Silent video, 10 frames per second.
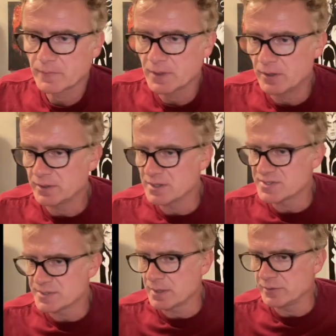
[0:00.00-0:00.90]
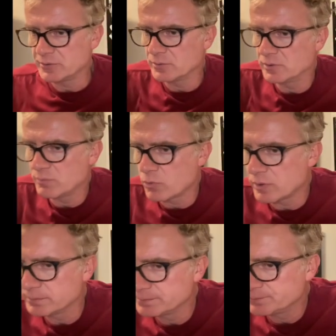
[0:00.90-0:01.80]
All right, guys, I'm going to go a little
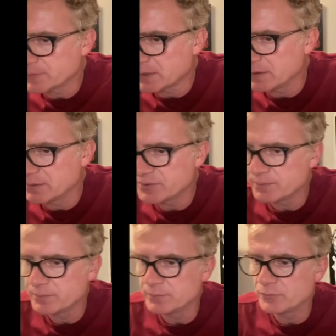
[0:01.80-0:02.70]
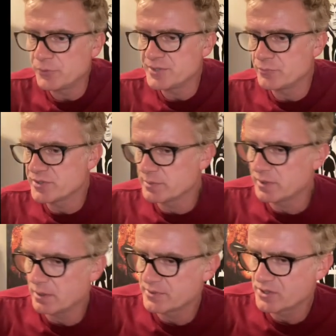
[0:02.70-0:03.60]
more. I'm going to read some of
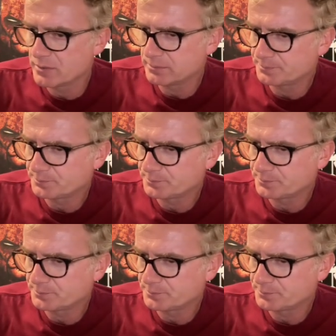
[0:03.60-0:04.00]
your comments here.